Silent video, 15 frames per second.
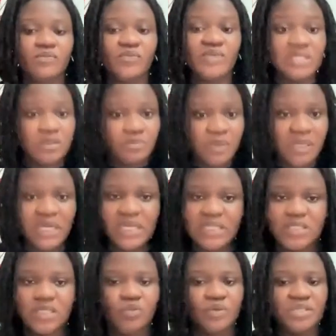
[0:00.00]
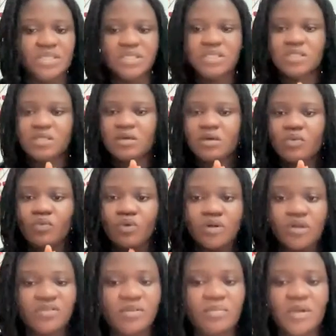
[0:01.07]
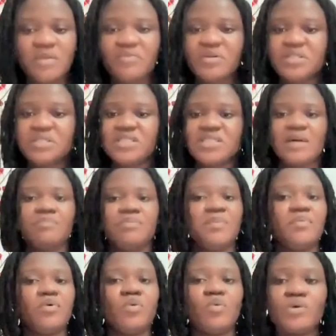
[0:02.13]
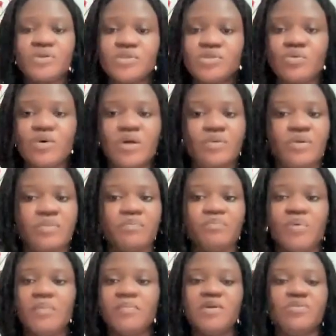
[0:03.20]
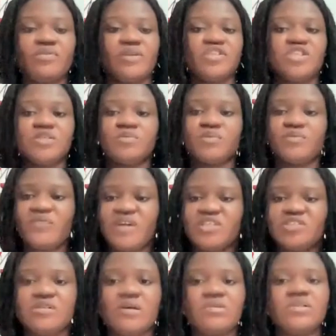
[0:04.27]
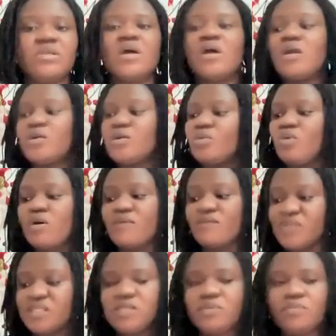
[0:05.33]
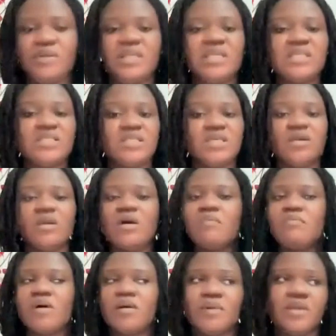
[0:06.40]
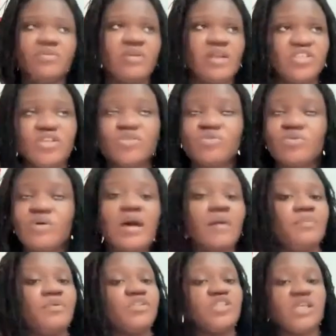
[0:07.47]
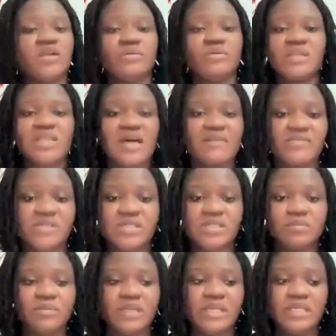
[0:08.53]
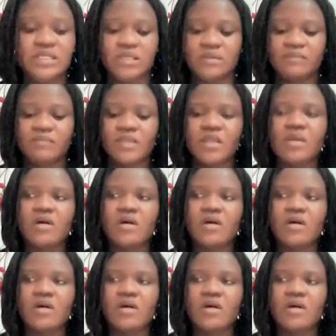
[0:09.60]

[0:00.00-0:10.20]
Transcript: visibility, which is one of the main reasons that people want to work with public relations professionals, you want visibility, public relations will help you generate that visibility.